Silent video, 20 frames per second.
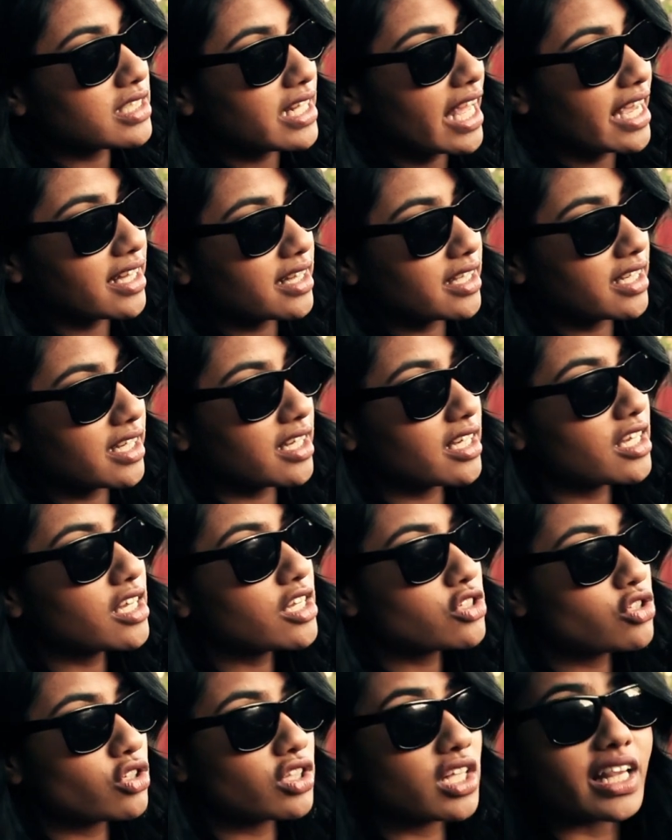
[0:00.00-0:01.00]
slightly
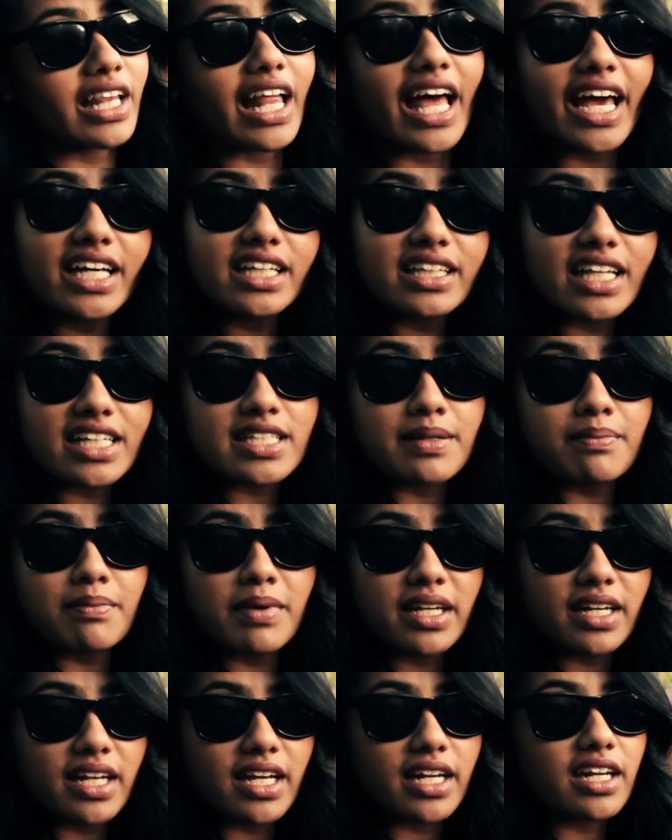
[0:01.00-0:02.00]
so the light that's
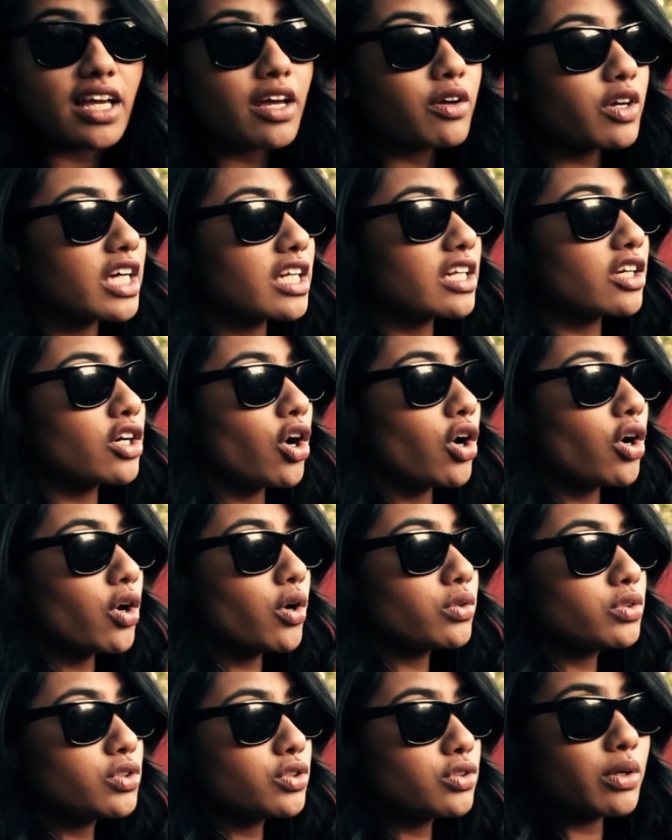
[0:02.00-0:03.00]
emitted can
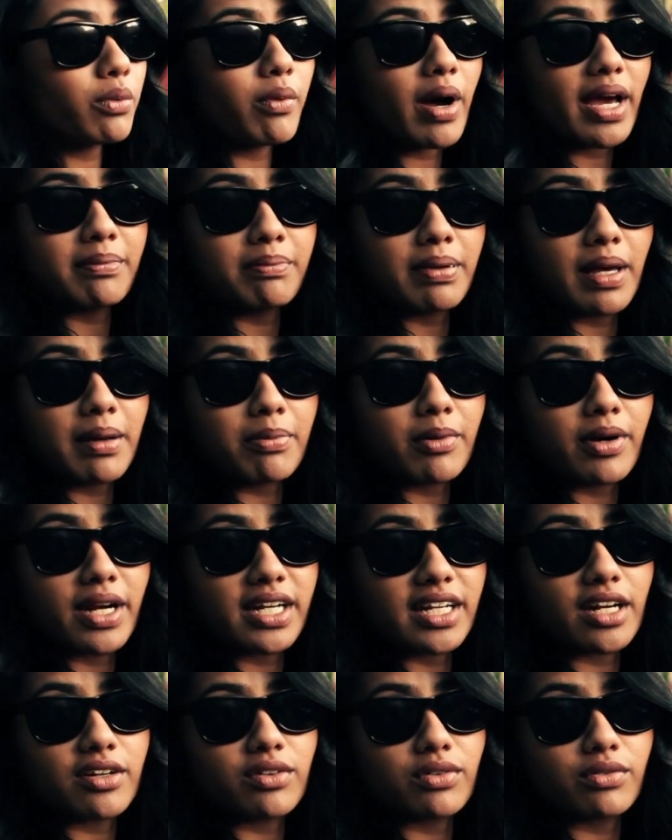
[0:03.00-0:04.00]
go to the white paper
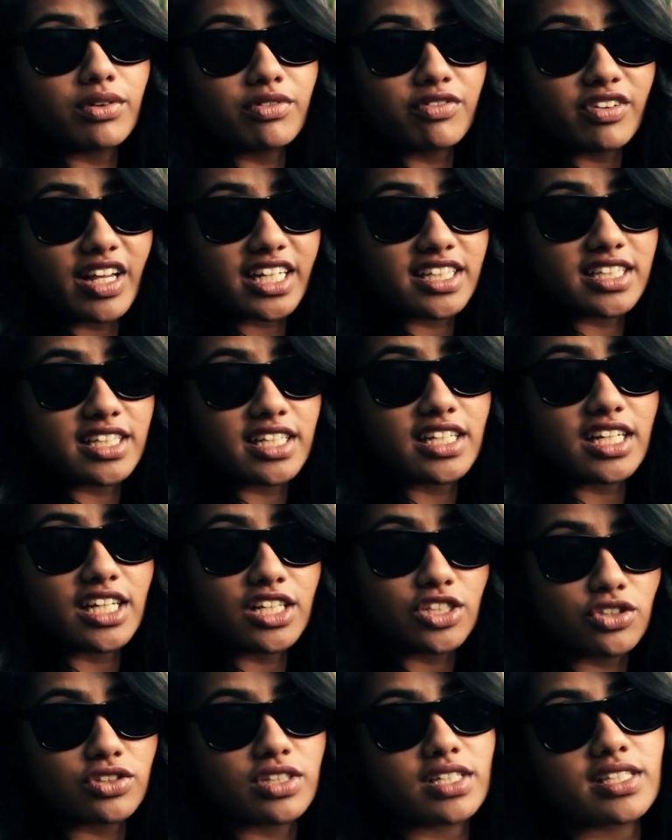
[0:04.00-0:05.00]
and get reflected
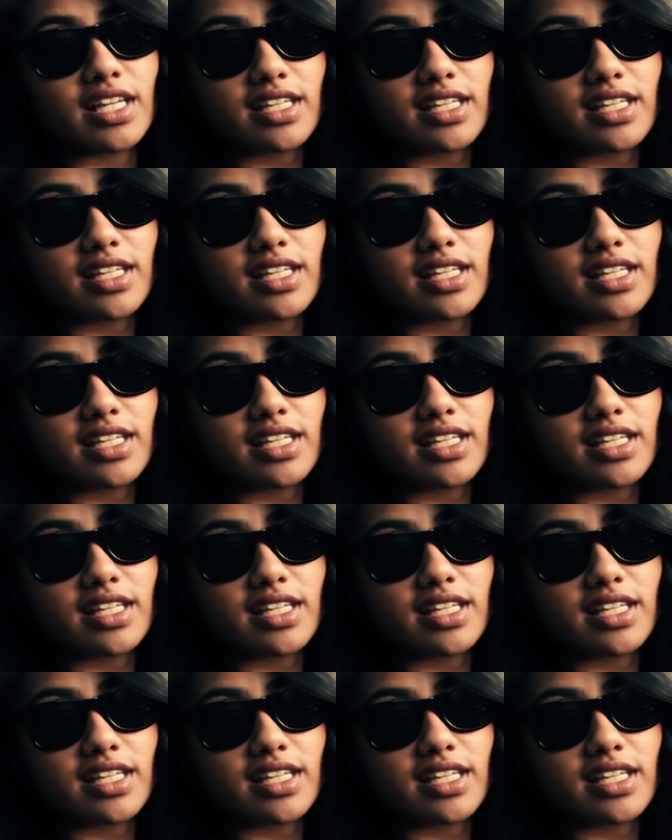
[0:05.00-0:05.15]
into the